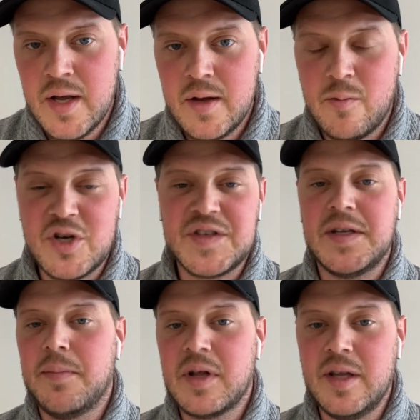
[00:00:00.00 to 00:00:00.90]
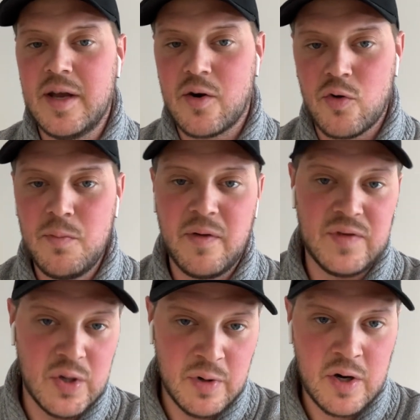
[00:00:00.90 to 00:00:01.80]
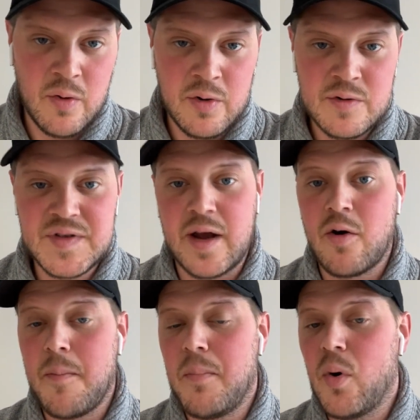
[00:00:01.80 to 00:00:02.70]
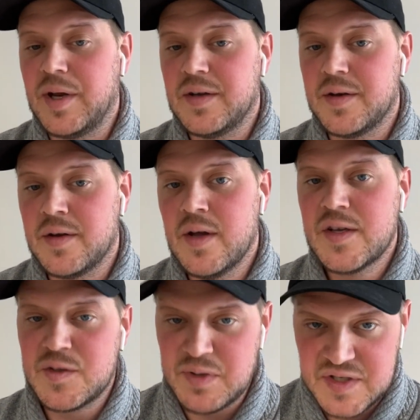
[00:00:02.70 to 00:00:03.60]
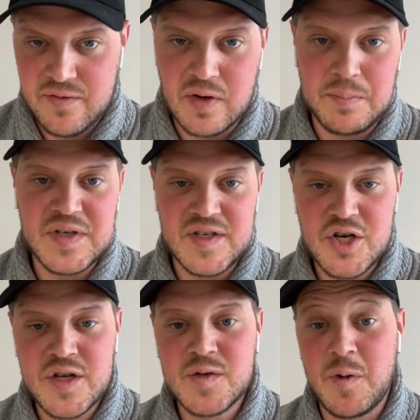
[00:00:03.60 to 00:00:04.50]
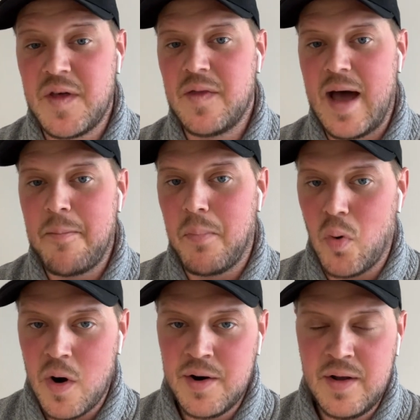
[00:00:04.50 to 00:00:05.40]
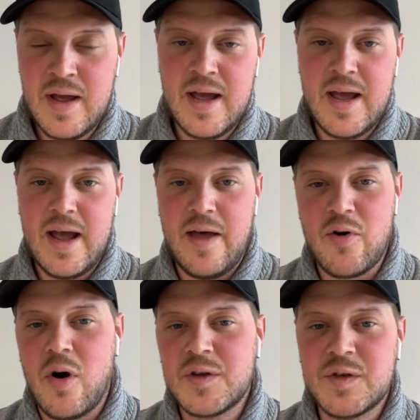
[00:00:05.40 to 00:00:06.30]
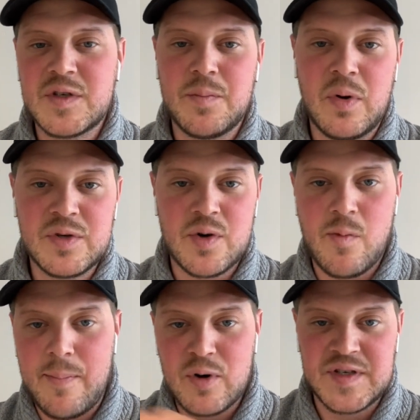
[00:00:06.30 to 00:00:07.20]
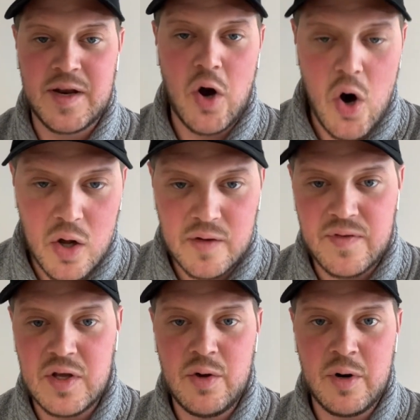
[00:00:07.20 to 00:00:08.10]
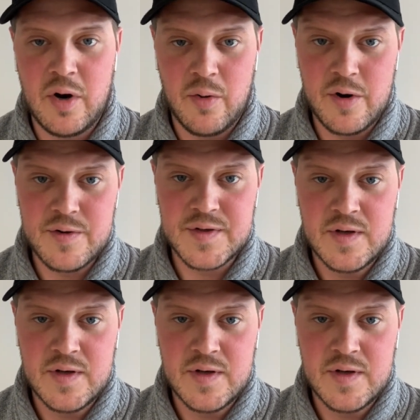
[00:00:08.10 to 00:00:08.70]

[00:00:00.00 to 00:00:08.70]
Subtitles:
which is typically a group of unit owners that are appointed specific positions within that board. And they're also supposed to represent all of the unit owners.